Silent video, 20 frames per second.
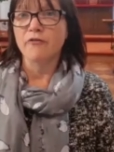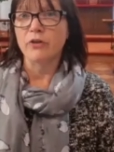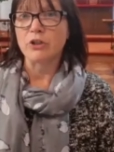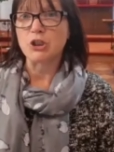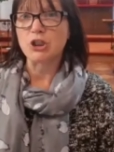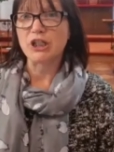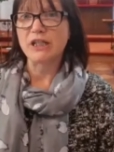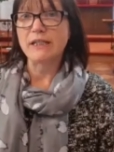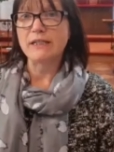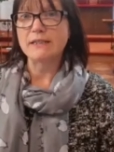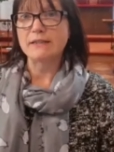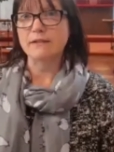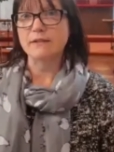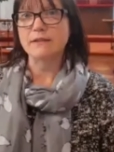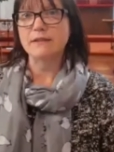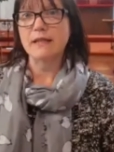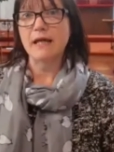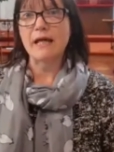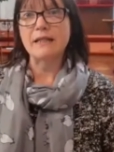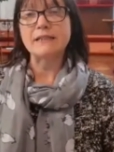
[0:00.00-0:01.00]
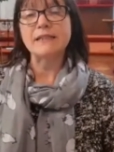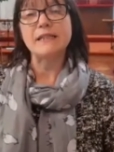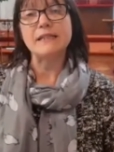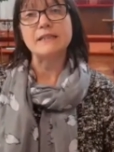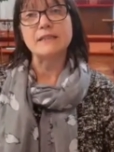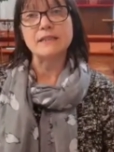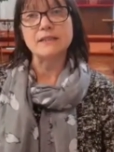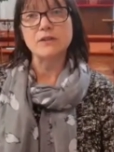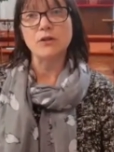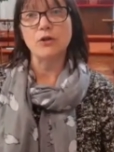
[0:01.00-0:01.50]
about Jesus and
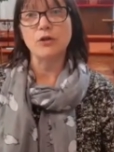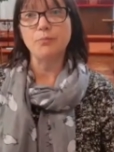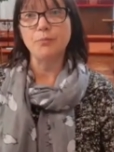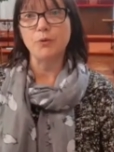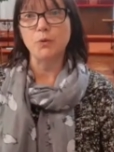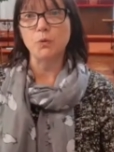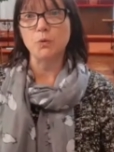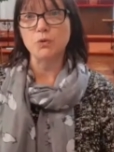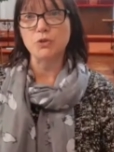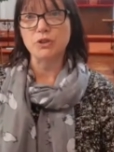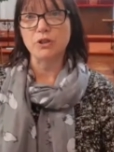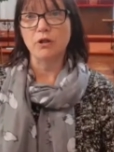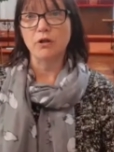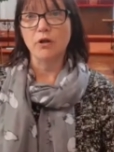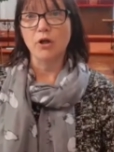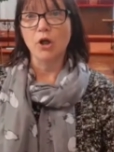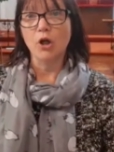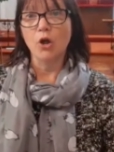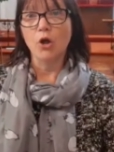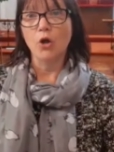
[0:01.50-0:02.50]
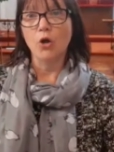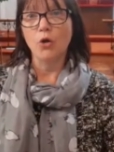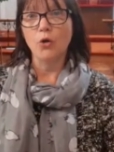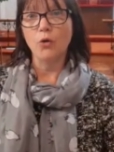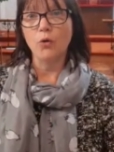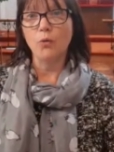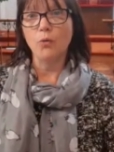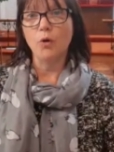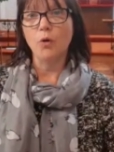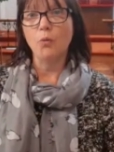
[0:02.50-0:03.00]
his disciples
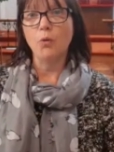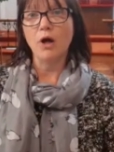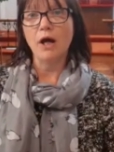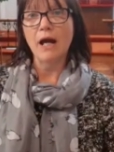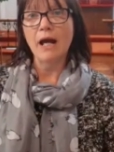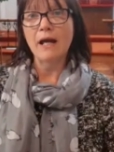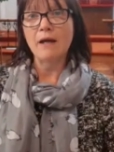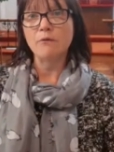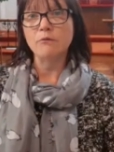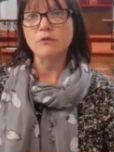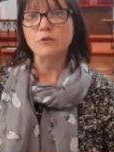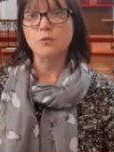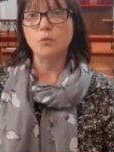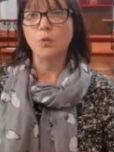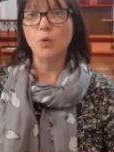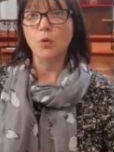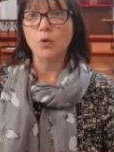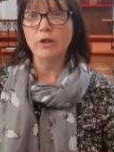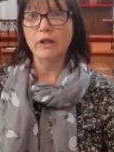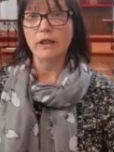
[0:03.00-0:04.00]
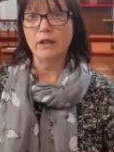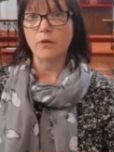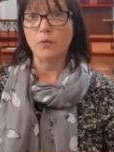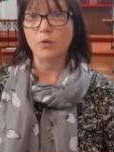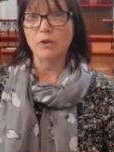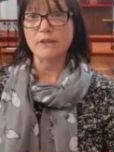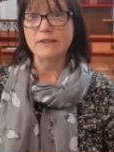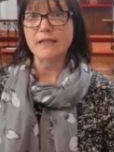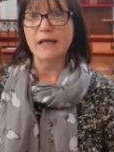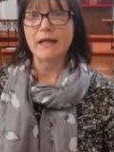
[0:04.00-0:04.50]
who were out walking
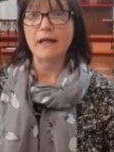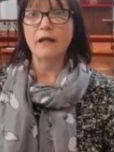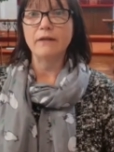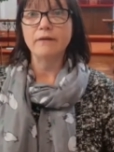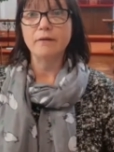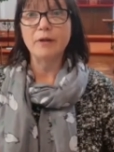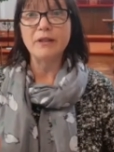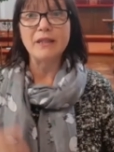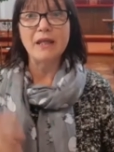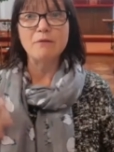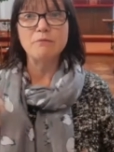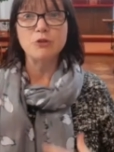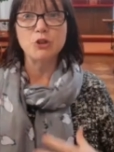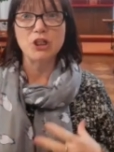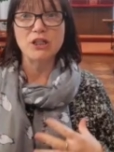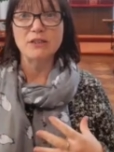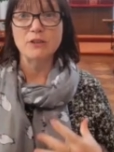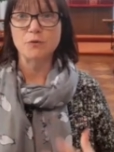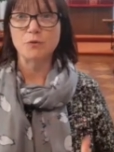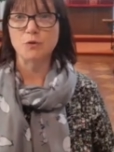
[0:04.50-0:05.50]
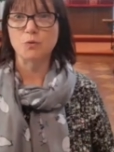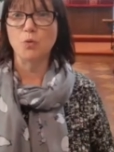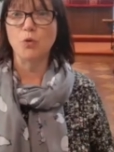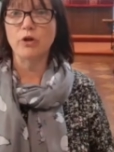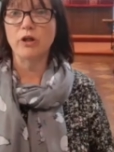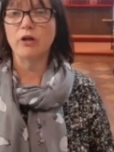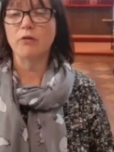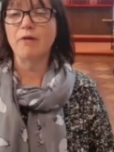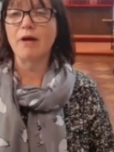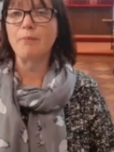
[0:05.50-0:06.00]
one day. And when they, Jesus was
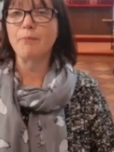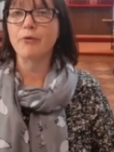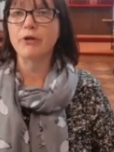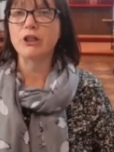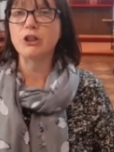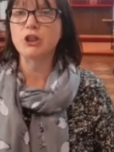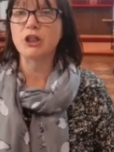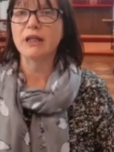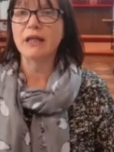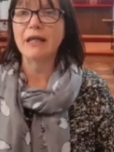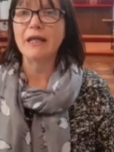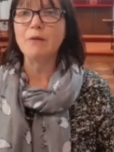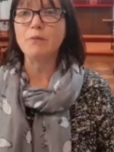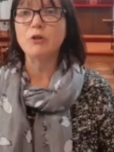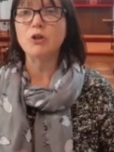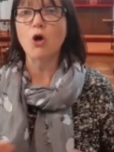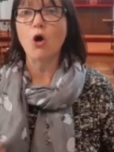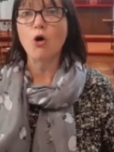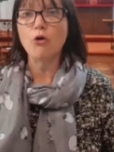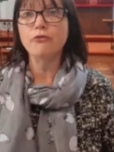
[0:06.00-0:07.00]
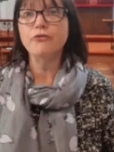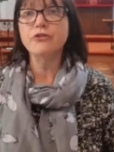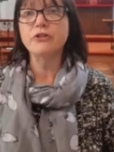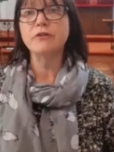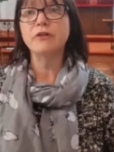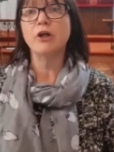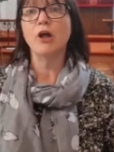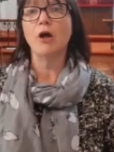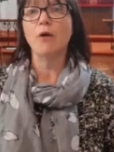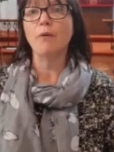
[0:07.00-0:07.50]
walking around preaching, he would
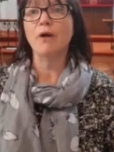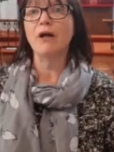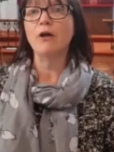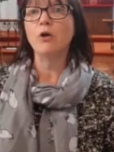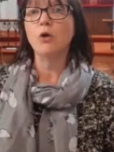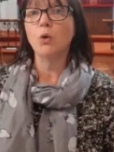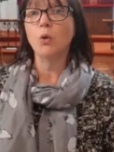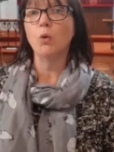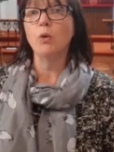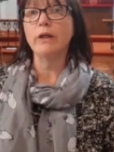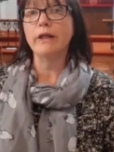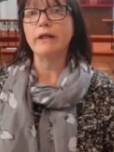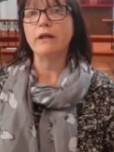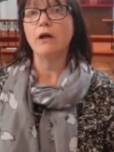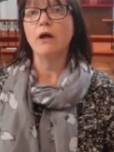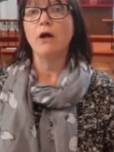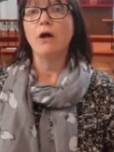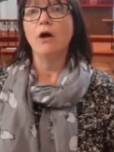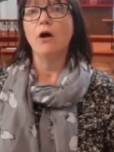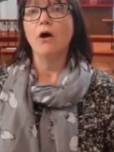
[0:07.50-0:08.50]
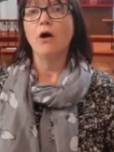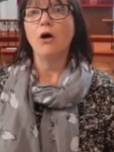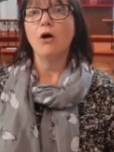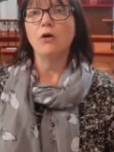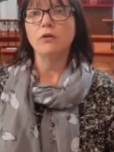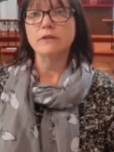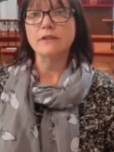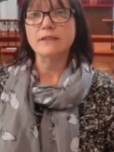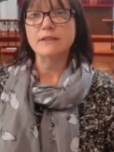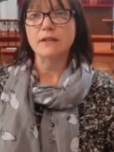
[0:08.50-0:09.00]
often go and call in
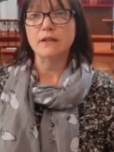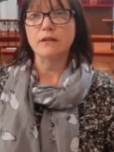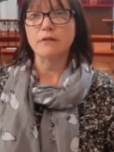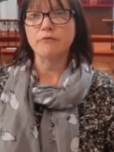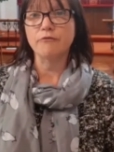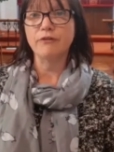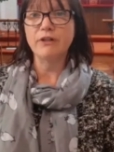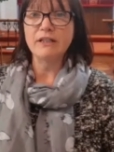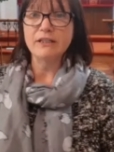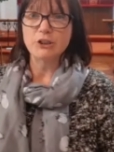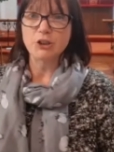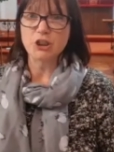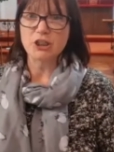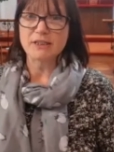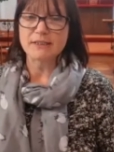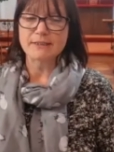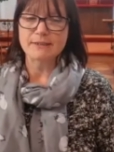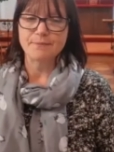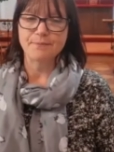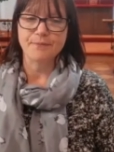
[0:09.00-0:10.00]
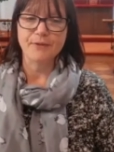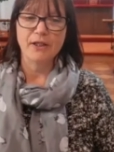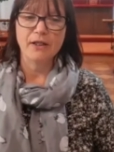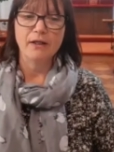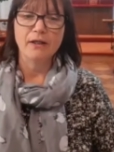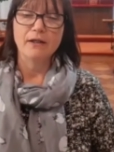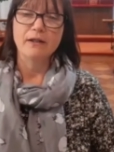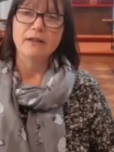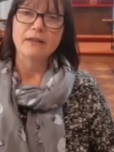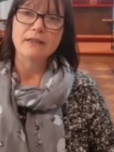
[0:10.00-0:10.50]
on certain villages.
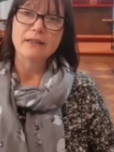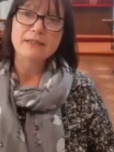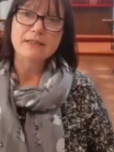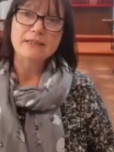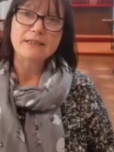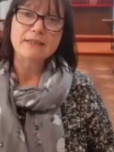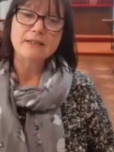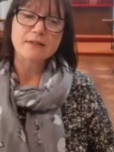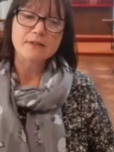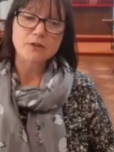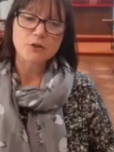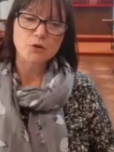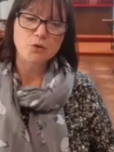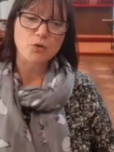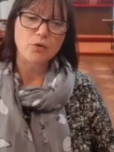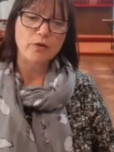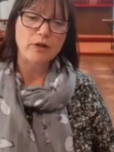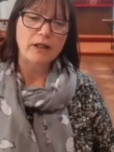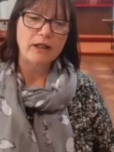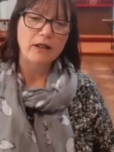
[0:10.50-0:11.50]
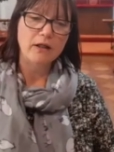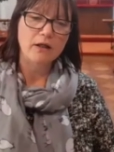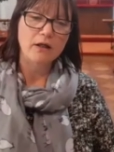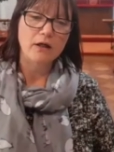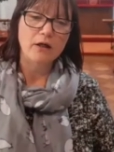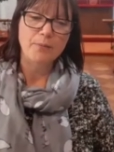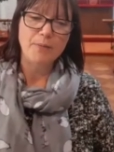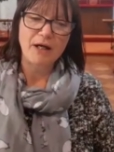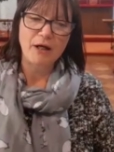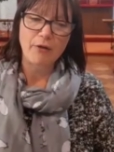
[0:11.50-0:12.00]
And this is a story
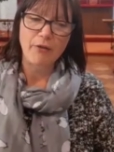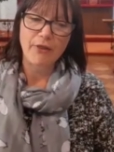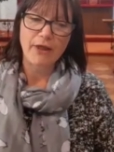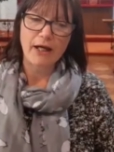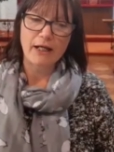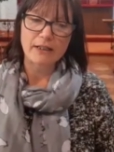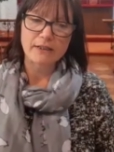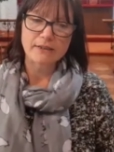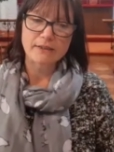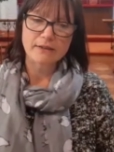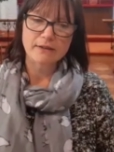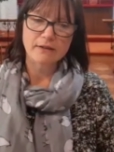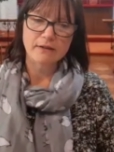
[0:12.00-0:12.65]
about that.